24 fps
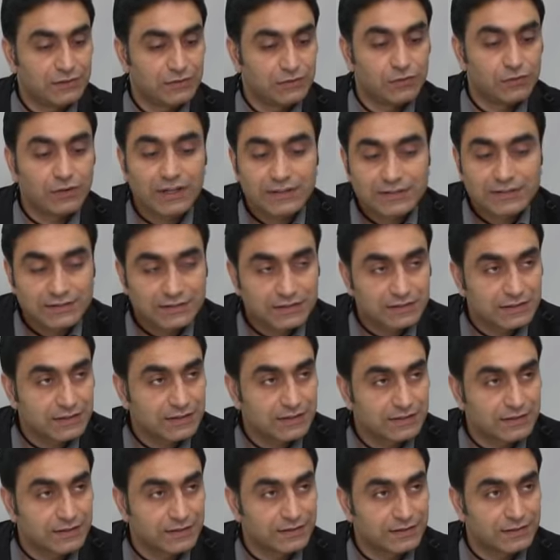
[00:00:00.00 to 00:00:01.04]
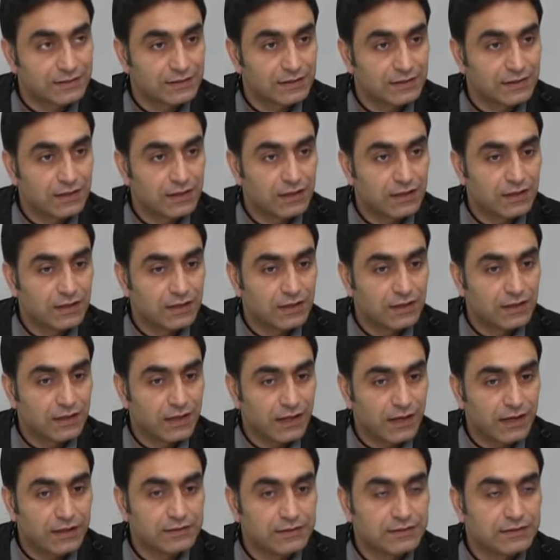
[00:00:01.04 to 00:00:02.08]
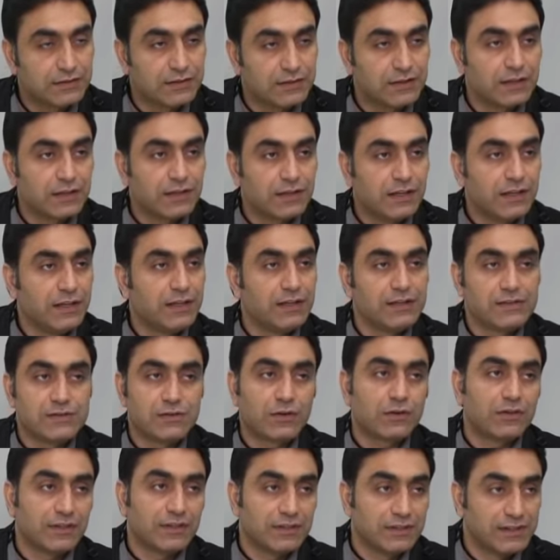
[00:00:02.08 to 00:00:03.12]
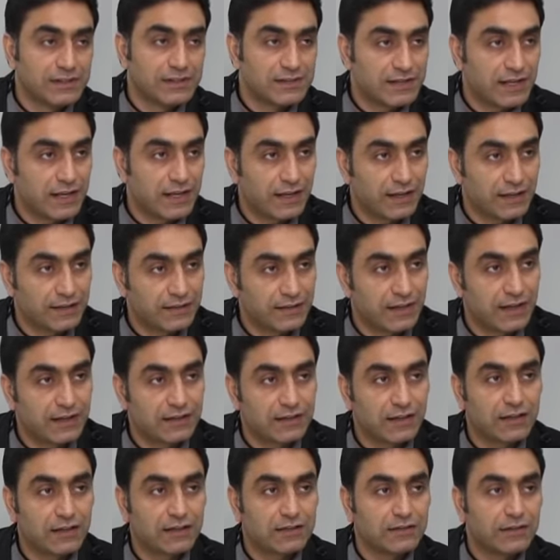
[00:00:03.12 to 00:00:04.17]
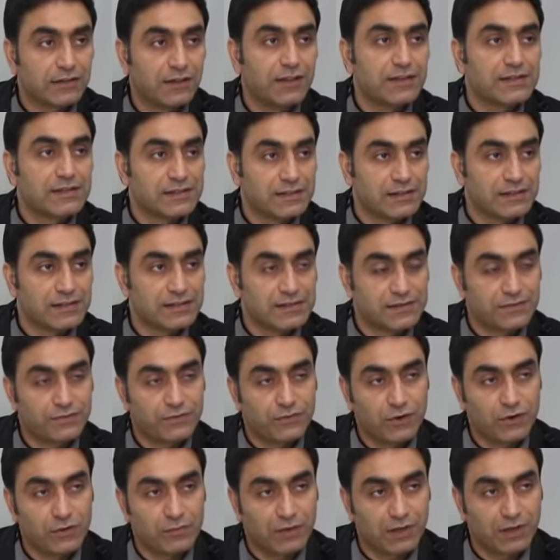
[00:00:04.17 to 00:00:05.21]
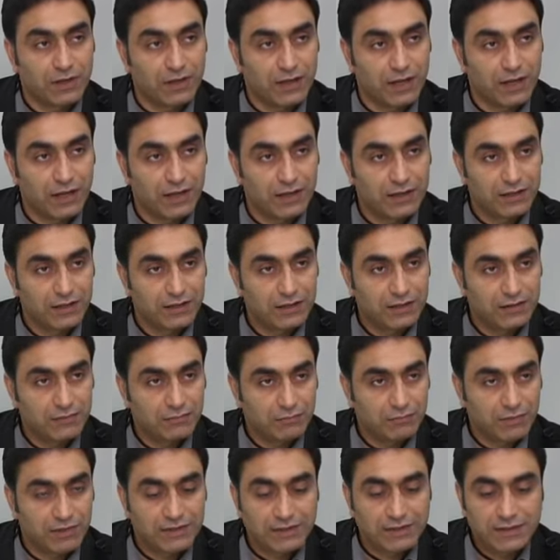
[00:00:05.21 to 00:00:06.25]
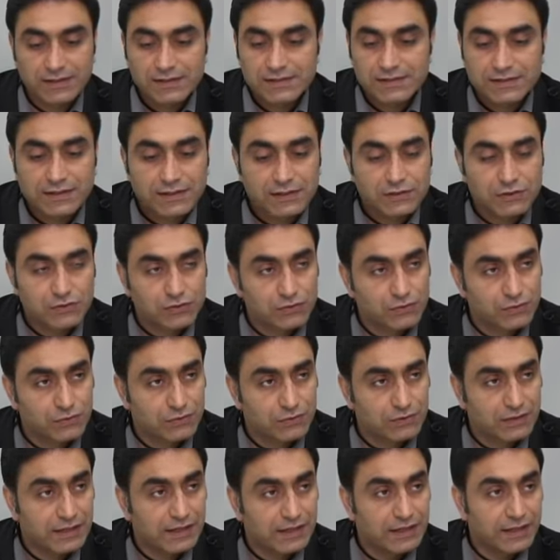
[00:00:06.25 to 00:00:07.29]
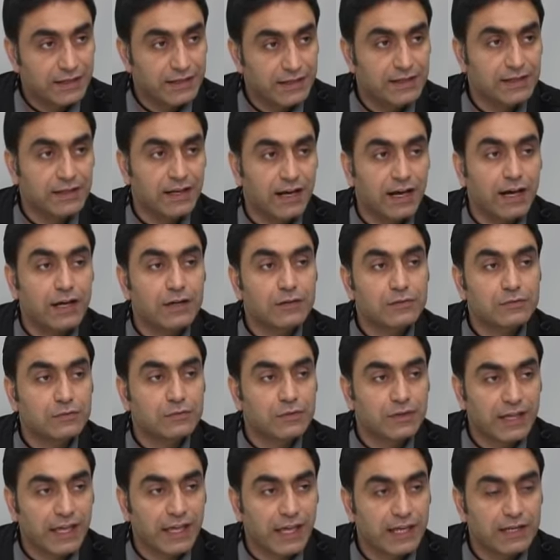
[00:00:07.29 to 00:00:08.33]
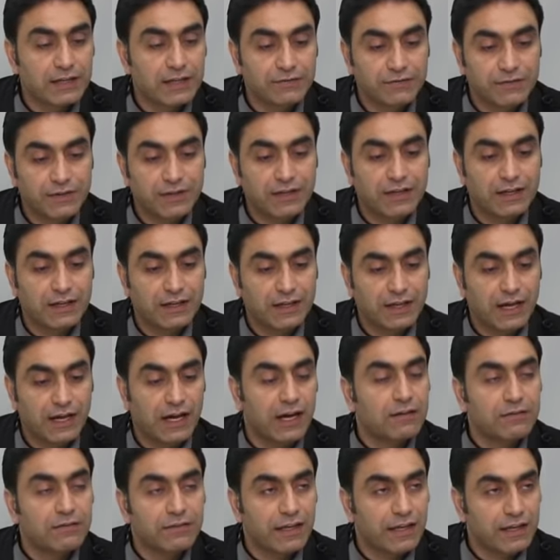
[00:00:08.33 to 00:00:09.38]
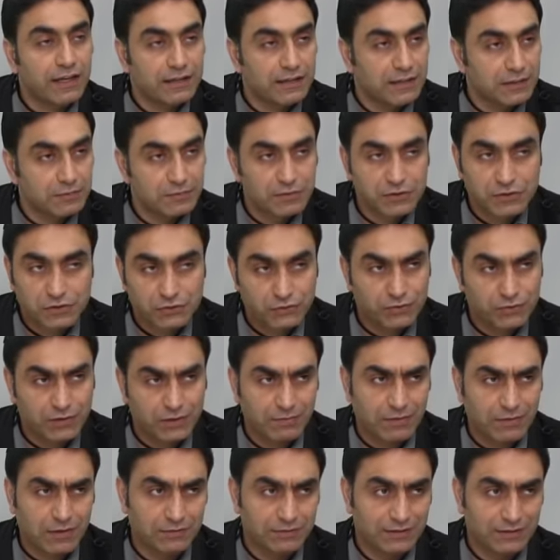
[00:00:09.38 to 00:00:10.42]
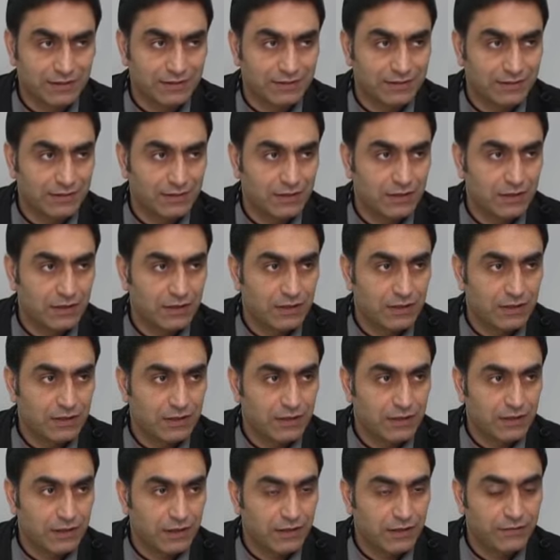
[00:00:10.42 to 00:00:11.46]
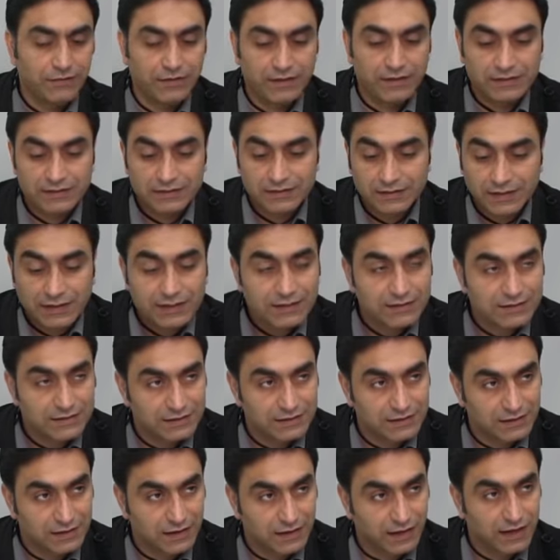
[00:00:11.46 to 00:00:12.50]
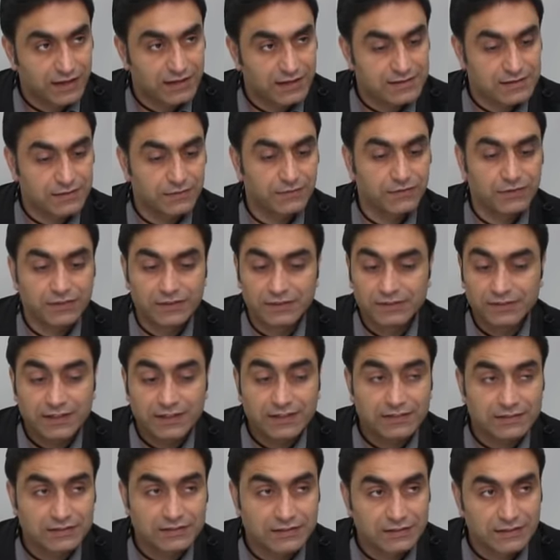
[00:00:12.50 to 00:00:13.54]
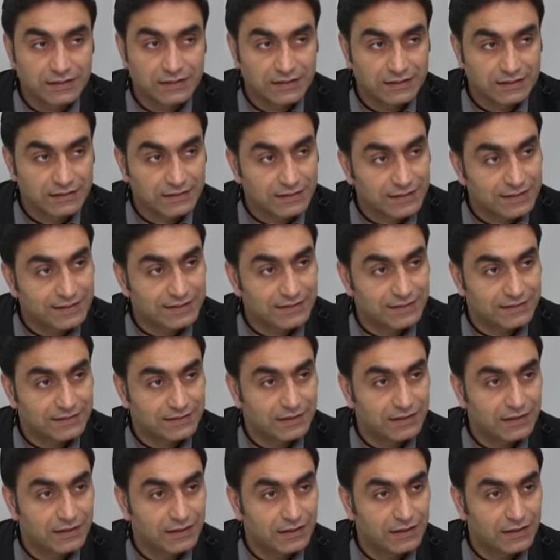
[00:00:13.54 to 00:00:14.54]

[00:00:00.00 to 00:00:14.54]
do not read it, and he is already saying that this is from Allah, but he is not sure, how can he be sure about it if he did not realize, if he did not read it?